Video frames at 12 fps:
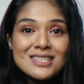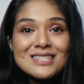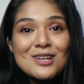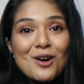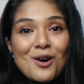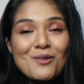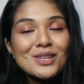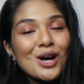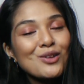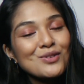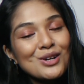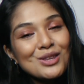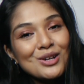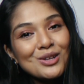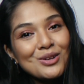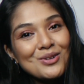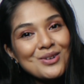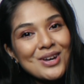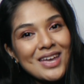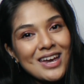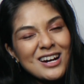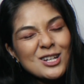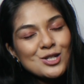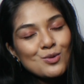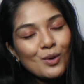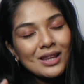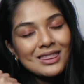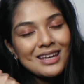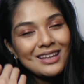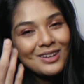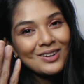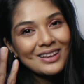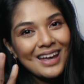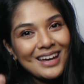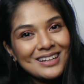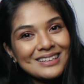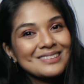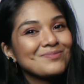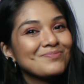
So without further ado, here's what they look like.